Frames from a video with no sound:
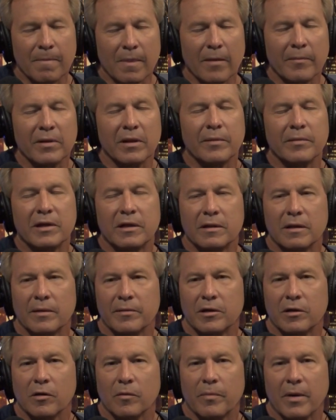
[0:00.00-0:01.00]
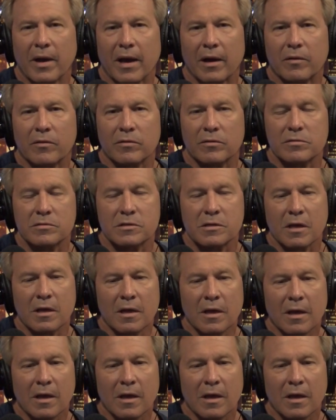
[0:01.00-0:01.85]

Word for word: let me let me, let me go backwards.